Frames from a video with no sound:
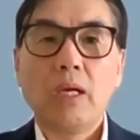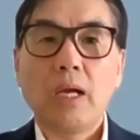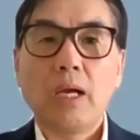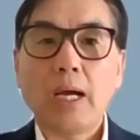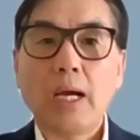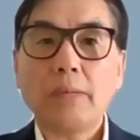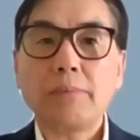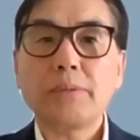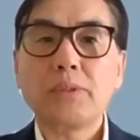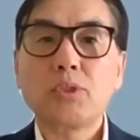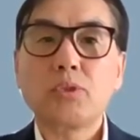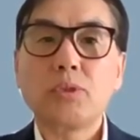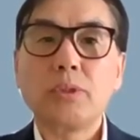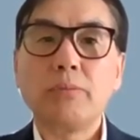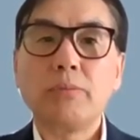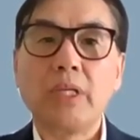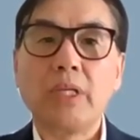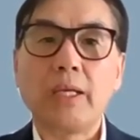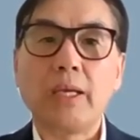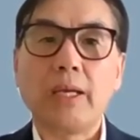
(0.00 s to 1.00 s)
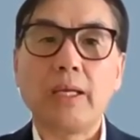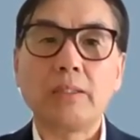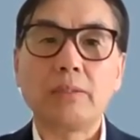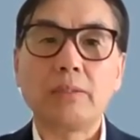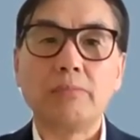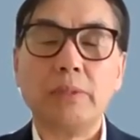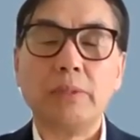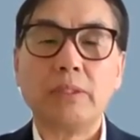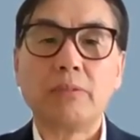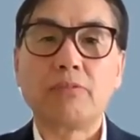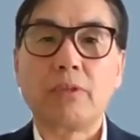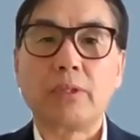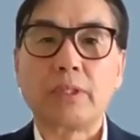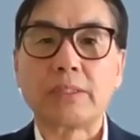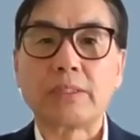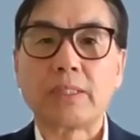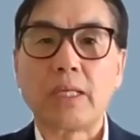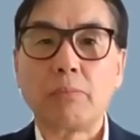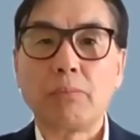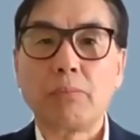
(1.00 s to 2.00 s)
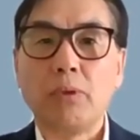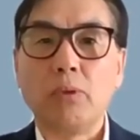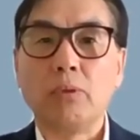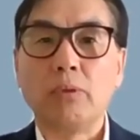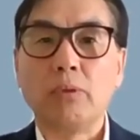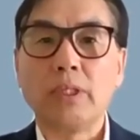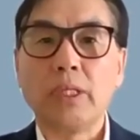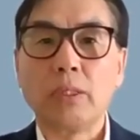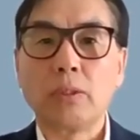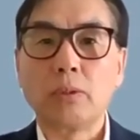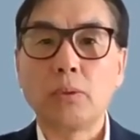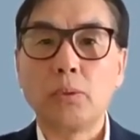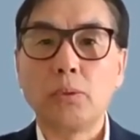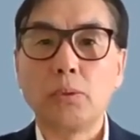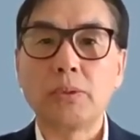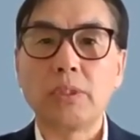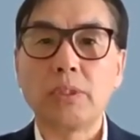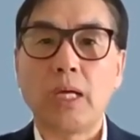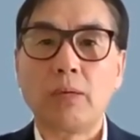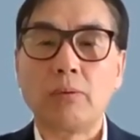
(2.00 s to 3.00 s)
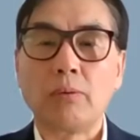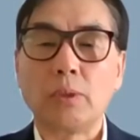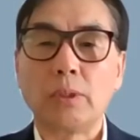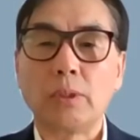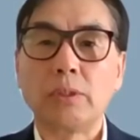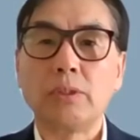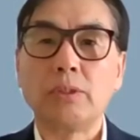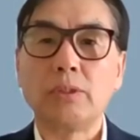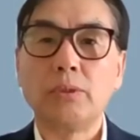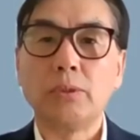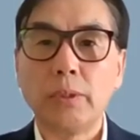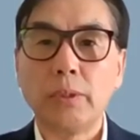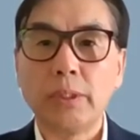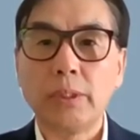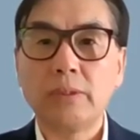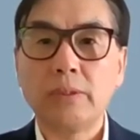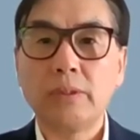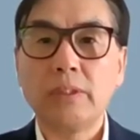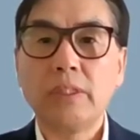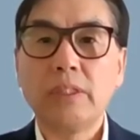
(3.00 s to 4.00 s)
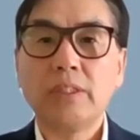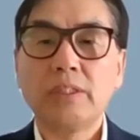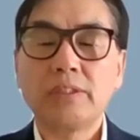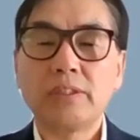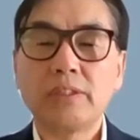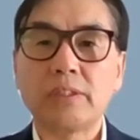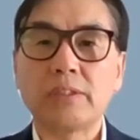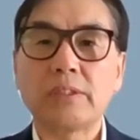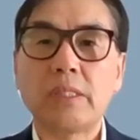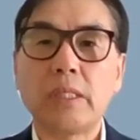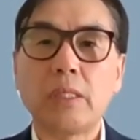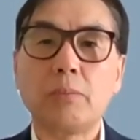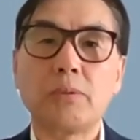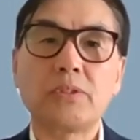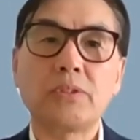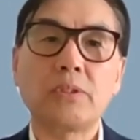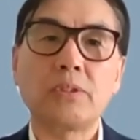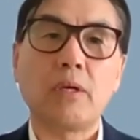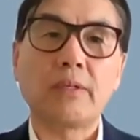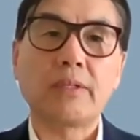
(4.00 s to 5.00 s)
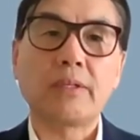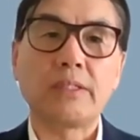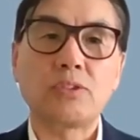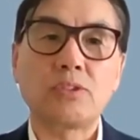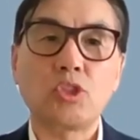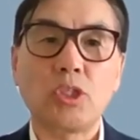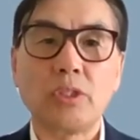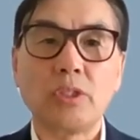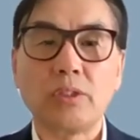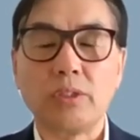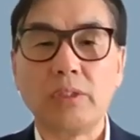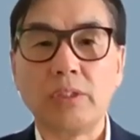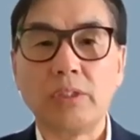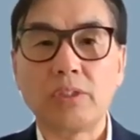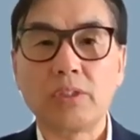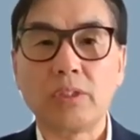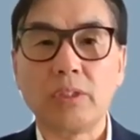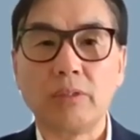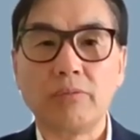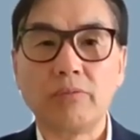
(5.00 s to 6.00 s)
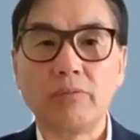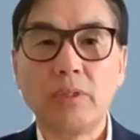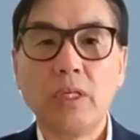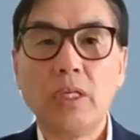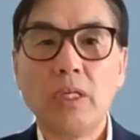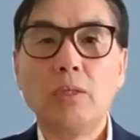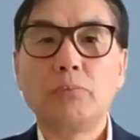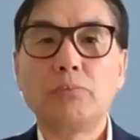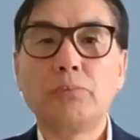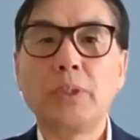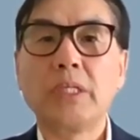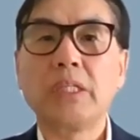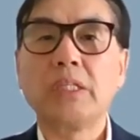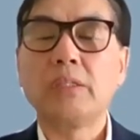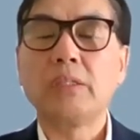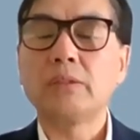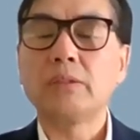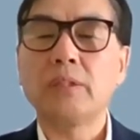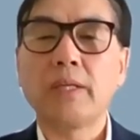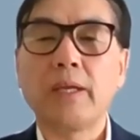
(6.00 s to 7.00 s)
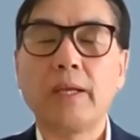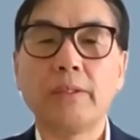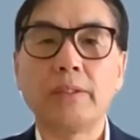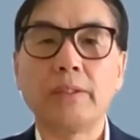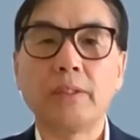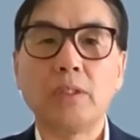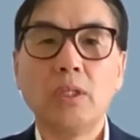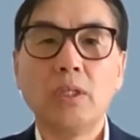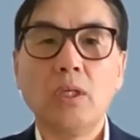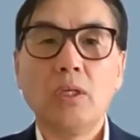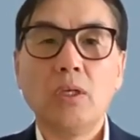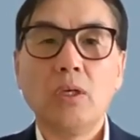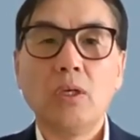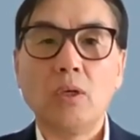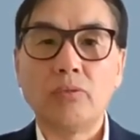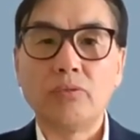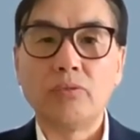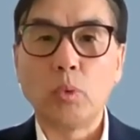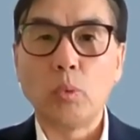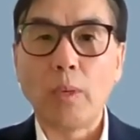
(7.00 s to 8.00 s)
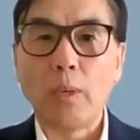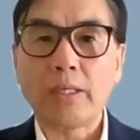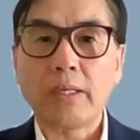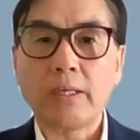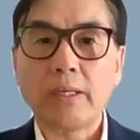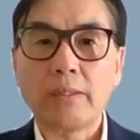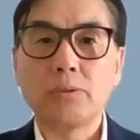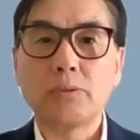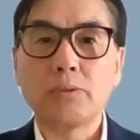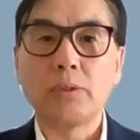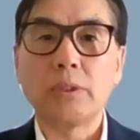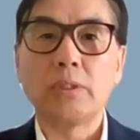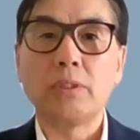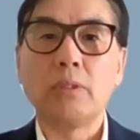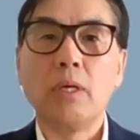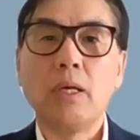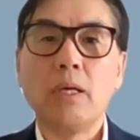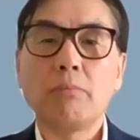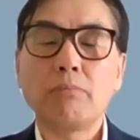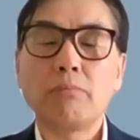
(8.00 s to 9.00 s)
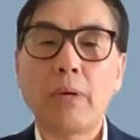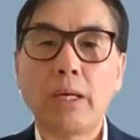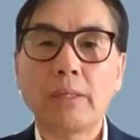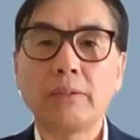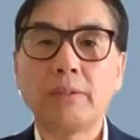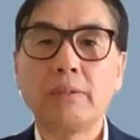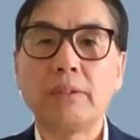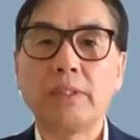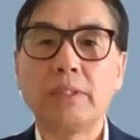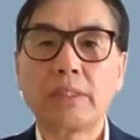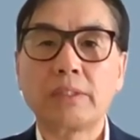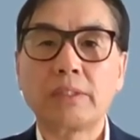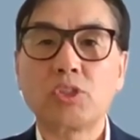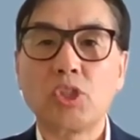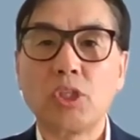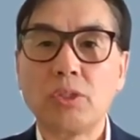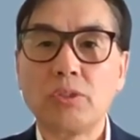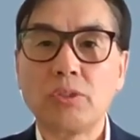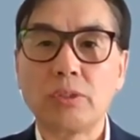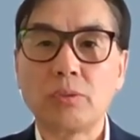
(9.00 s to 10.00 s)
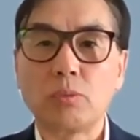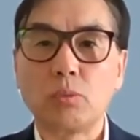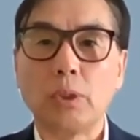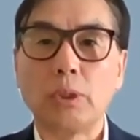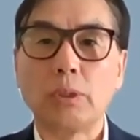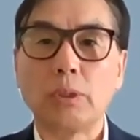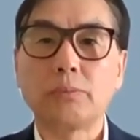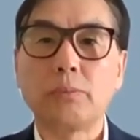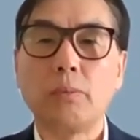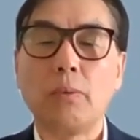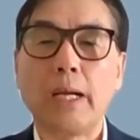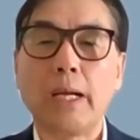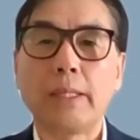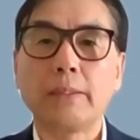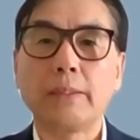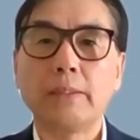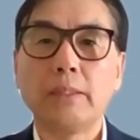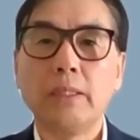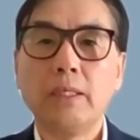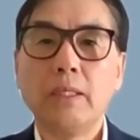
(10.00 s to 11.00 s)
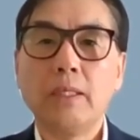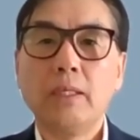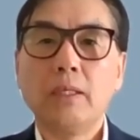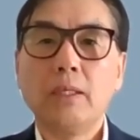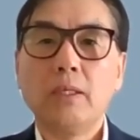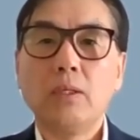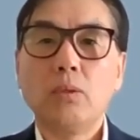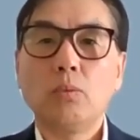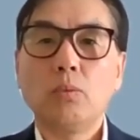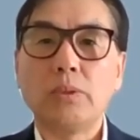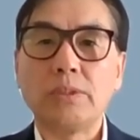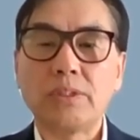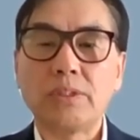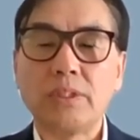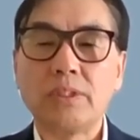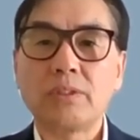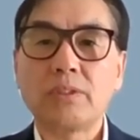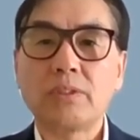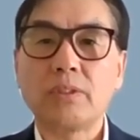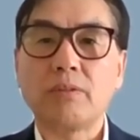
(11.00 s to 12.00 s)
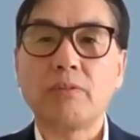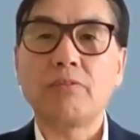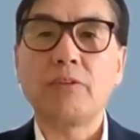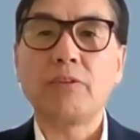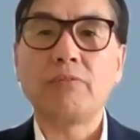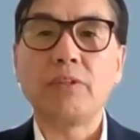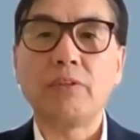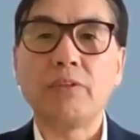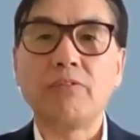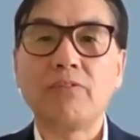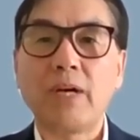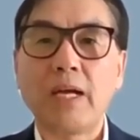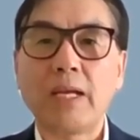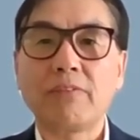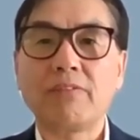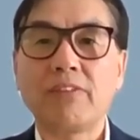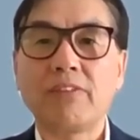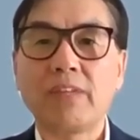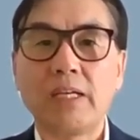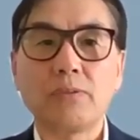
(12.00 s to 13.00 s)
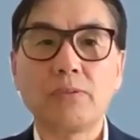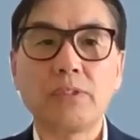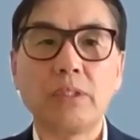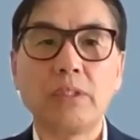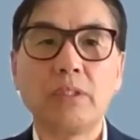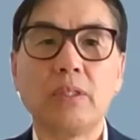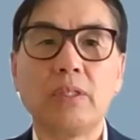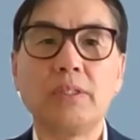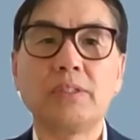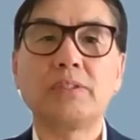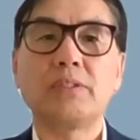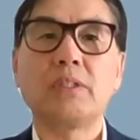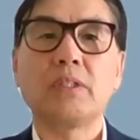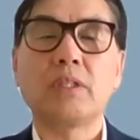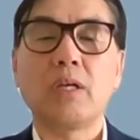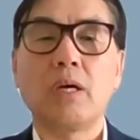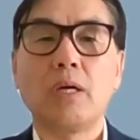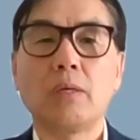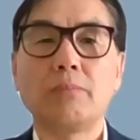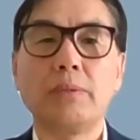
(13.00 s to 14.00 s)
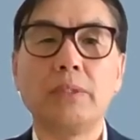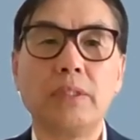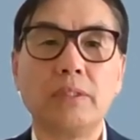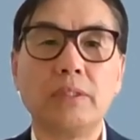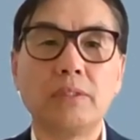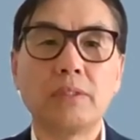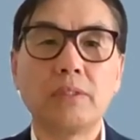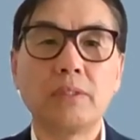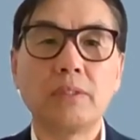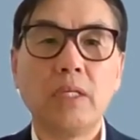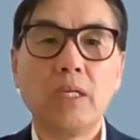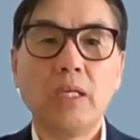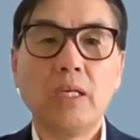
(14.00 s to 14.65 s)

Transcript: Upstream engagement, for example, includes our UN Sustainable Stock Exchange Initiative, bringing together over 100 partner exchanges worldwide with its 55,000 listed companies,